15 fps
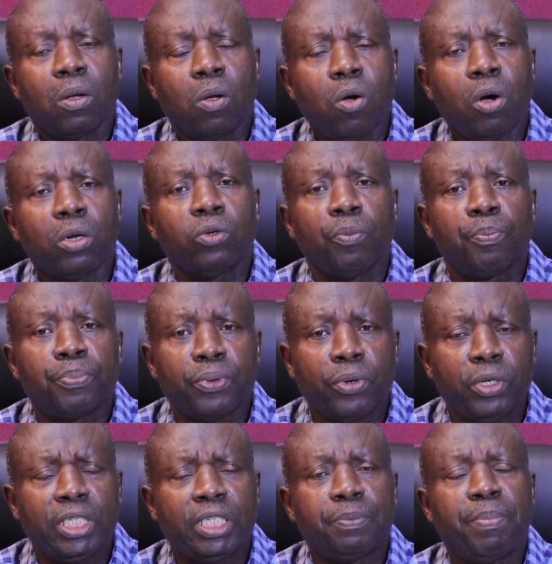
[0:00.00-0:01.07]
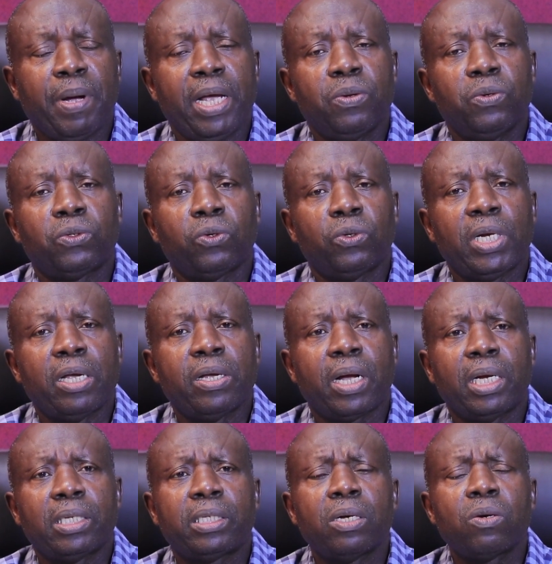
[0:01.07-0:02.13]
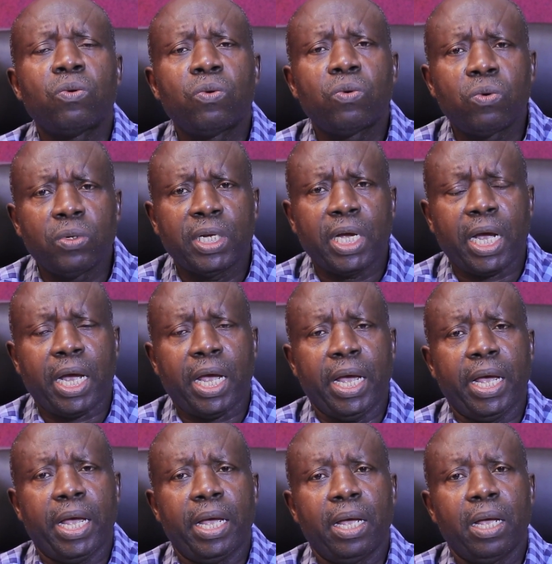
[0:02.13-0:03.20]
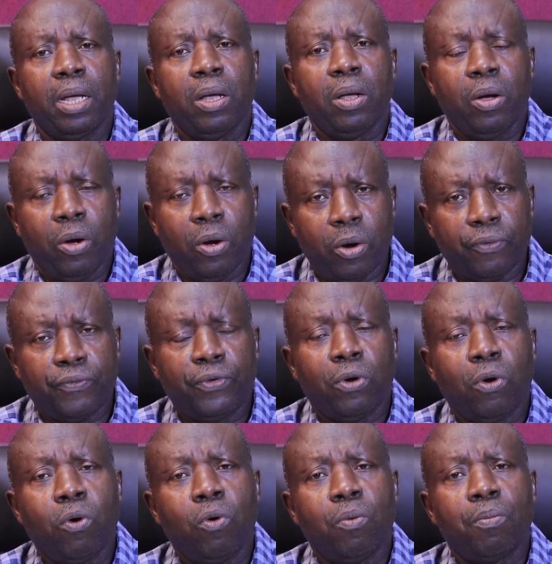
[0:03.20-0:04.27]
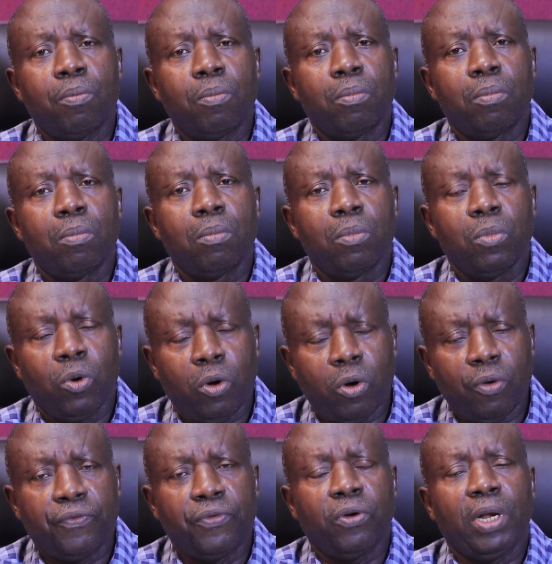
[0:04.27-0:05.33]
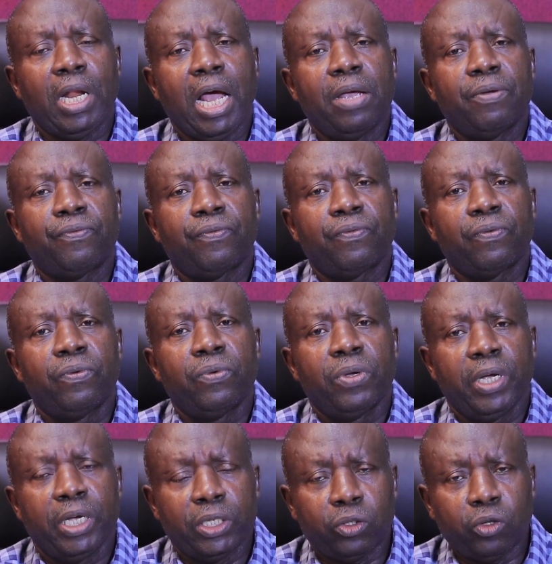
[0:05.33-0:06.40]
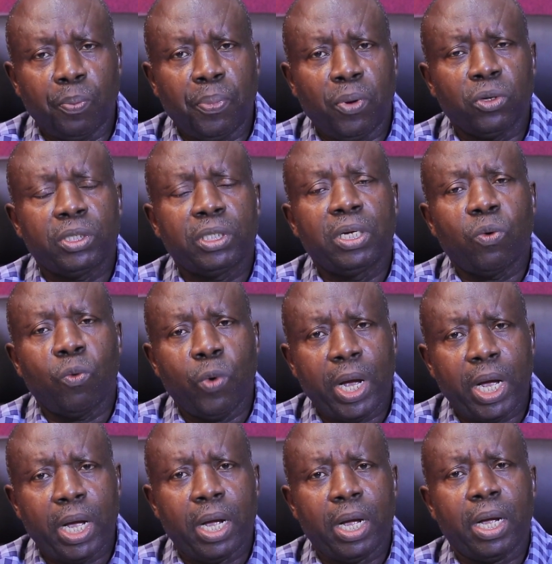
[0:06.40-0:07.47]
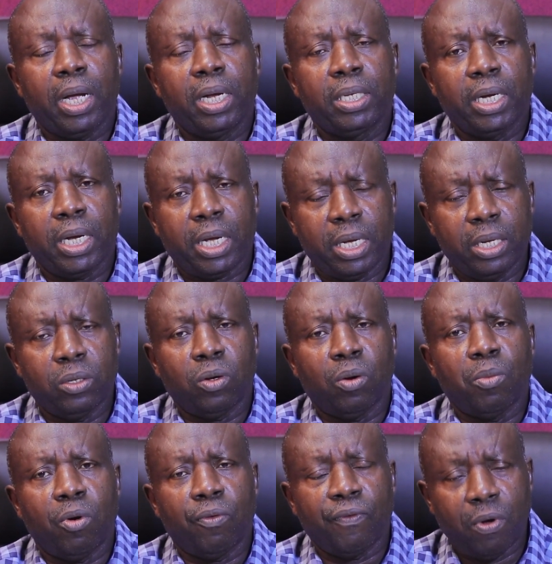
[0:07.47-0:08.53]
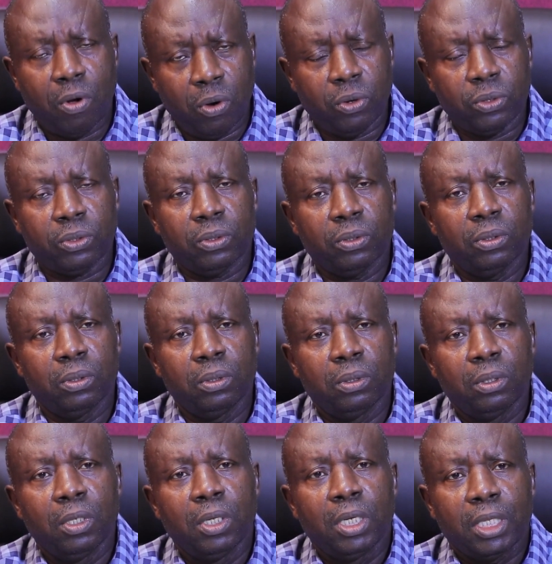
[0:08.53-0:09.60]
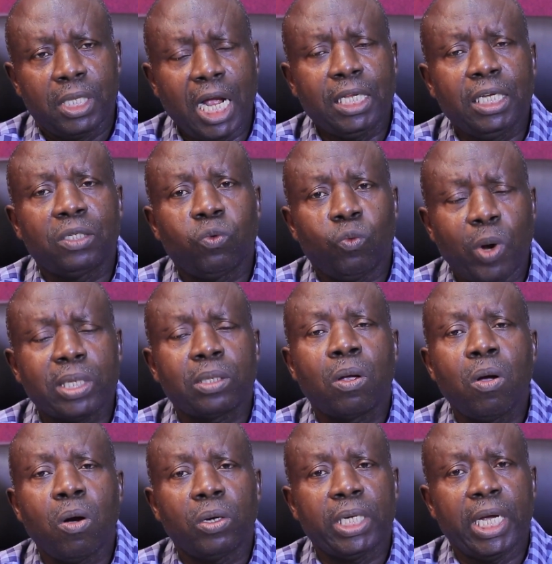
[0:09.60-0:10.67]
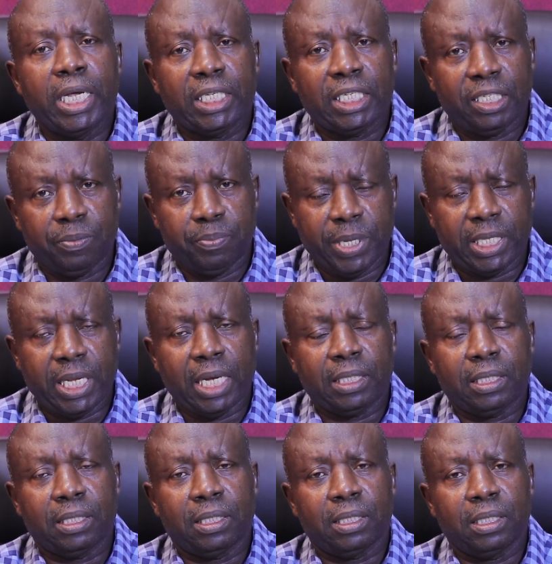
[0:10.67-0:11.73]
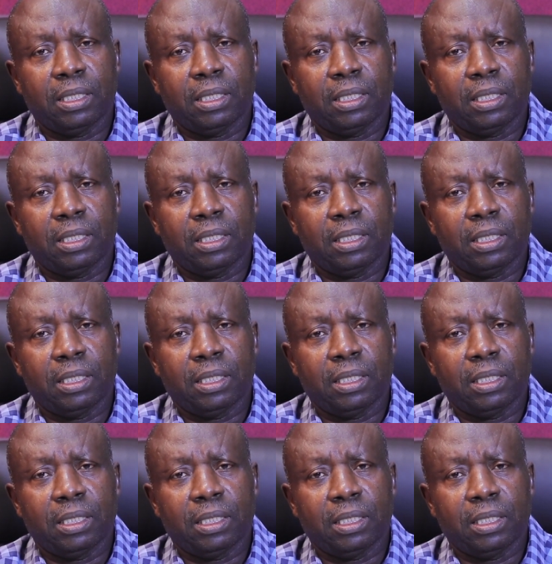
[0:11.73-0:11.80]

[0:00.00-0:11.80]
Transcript: God will prosper you so that you can take good care of your home, of your life, and support the work and the kingdom of God. That is what God expects us.